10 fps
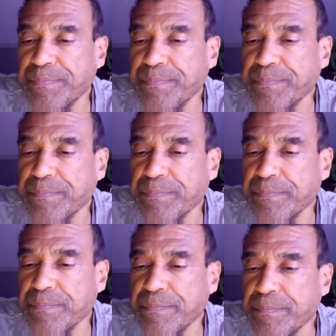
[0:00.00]

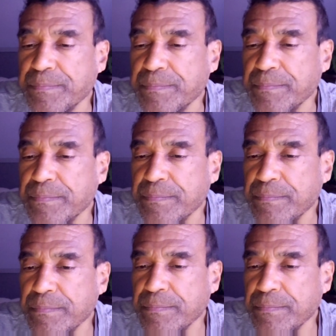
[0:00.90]
Nothing is said.